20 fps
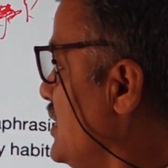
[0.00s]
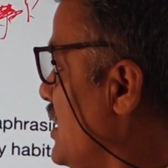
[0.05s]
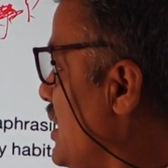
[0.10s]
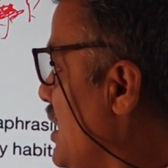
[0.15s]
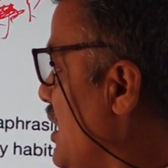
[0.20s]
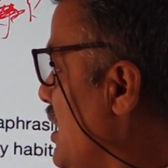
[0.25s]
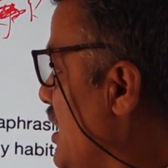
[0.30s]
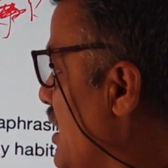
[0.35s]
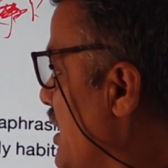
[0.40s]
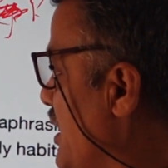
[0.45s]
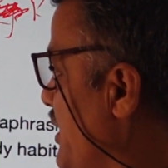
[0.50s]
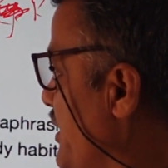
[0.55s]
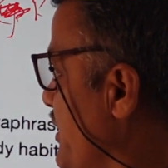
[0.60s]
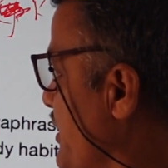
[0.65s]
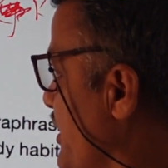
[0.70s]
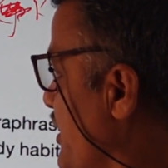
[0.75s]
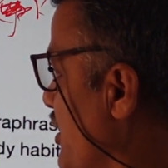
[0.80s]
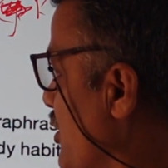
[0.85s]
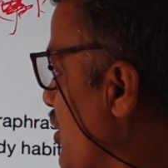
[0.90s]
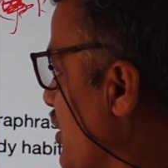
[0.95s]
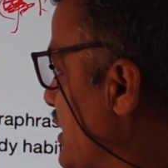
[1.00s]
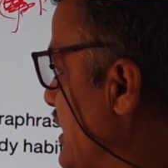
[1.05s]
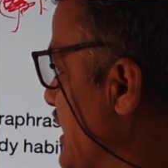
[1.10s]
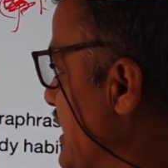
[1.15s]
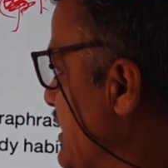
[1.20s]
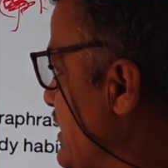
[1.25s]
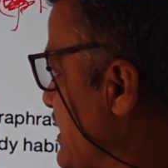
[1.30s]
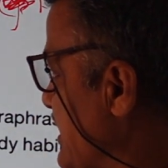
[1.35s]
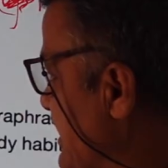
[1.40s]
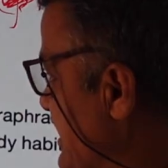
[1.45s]
Okay,
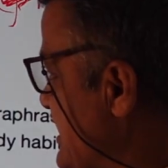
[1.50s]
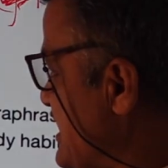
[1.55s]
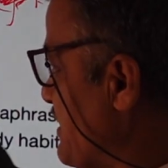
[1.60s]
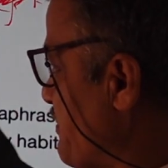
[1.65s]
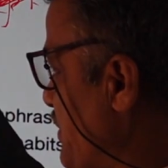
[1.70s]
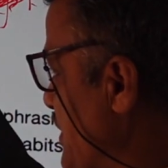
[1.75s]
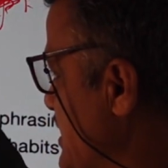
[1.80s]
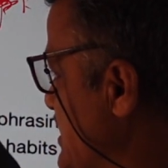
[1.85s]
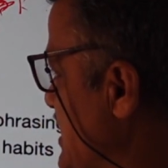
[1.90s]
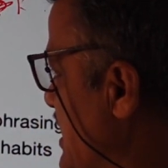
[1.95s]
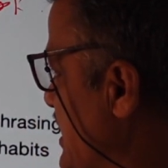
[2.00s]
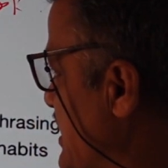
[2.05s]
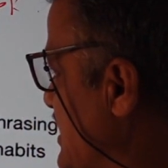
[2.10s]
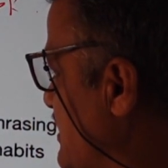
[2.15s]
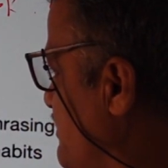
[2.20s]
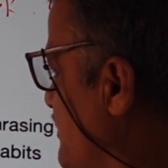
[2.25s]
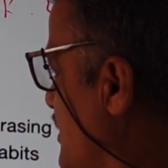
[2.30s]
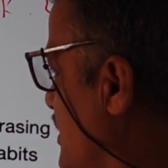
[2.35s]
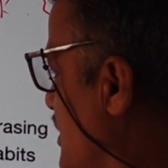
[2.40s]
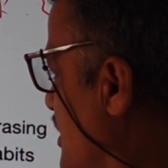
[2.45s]
degrees of plagiarism,